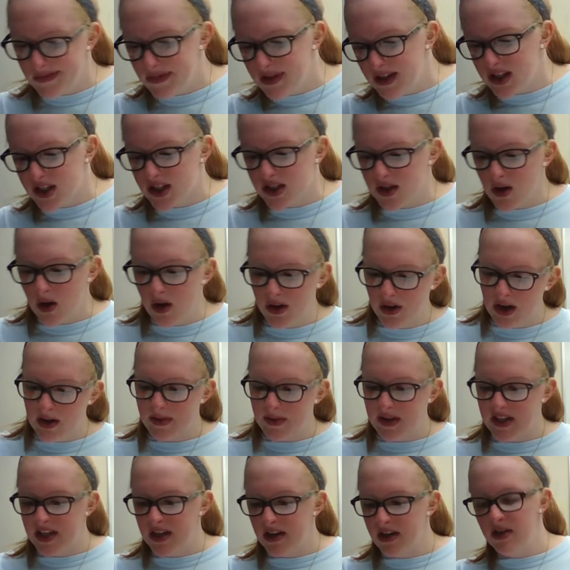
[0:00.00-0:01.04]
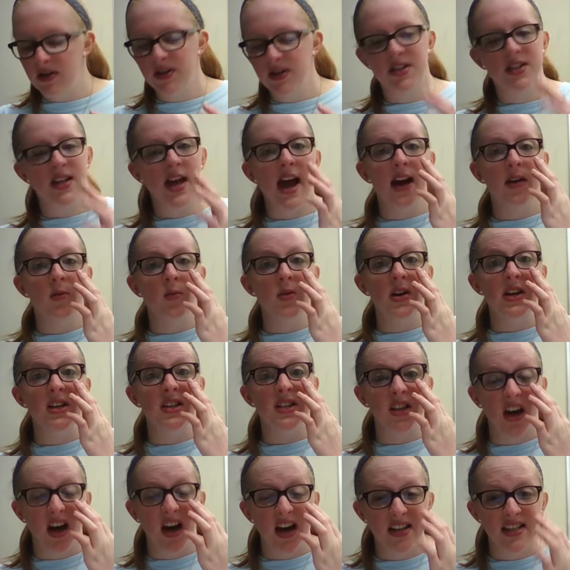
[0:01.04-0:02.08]
Soldering materials that we
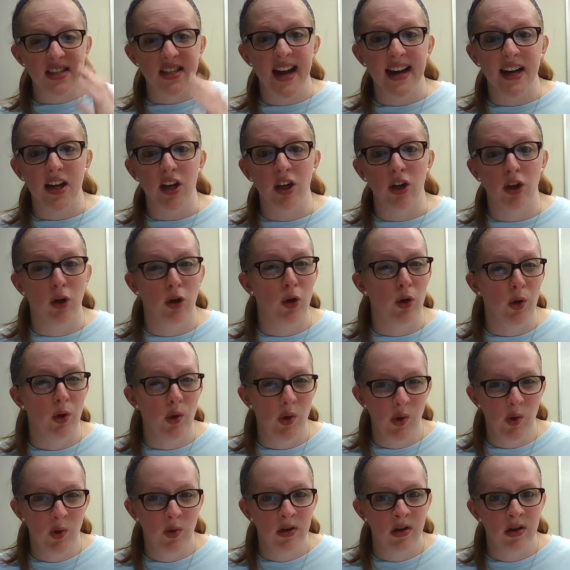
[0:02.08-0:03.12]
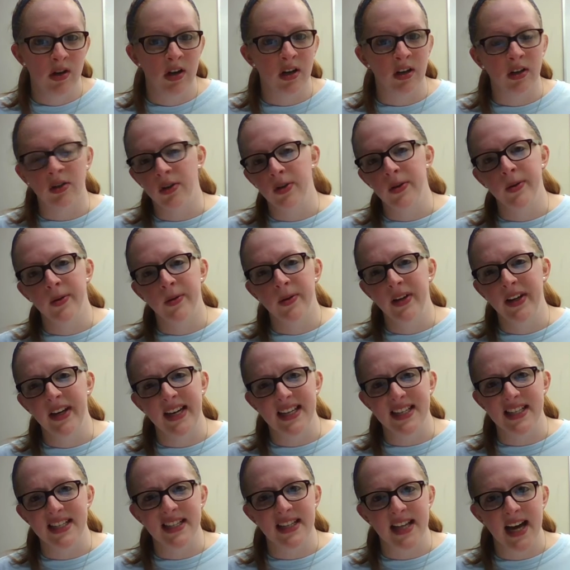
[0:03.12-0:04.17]
discussed, like a glue. A glue really
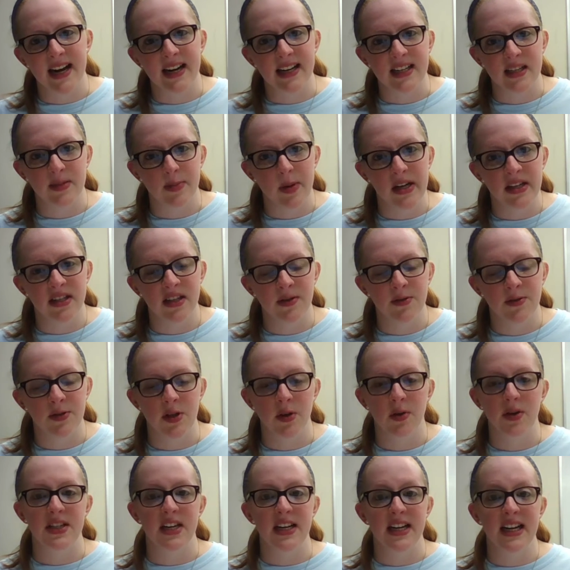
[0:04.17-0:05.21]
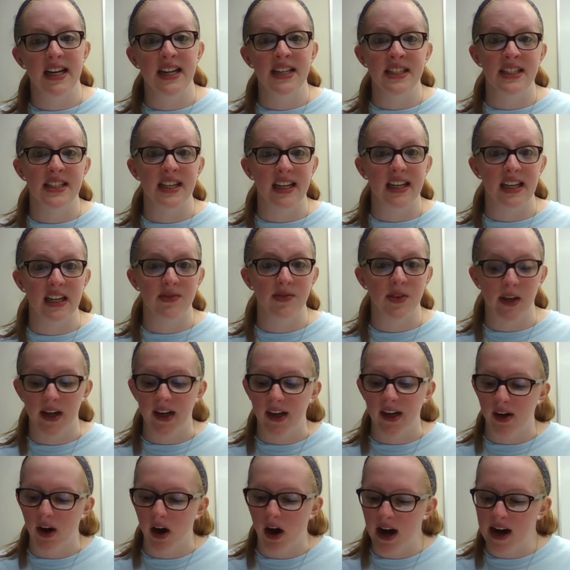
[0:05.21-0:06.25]
isn't that expensive, so it's an
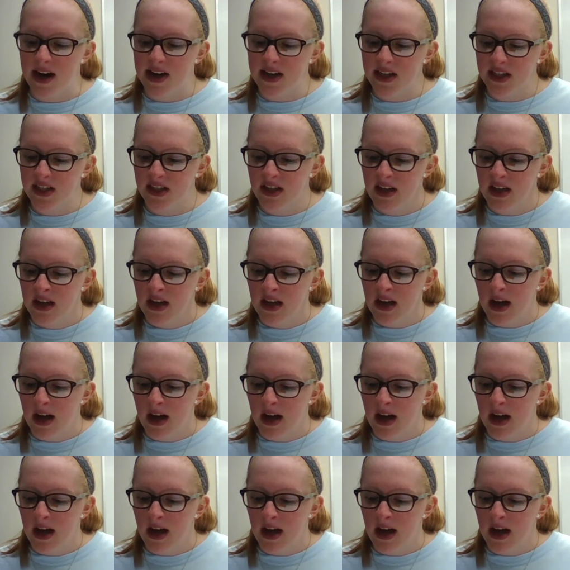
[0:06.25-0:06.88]
insignificant cost.